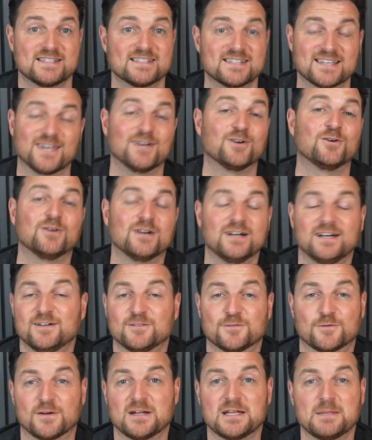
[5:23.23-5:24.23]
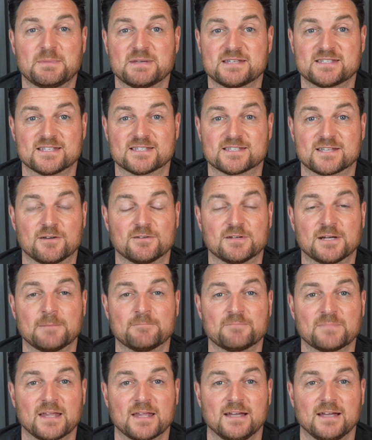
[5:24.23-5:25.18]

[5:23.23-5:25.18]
skill for any business owner.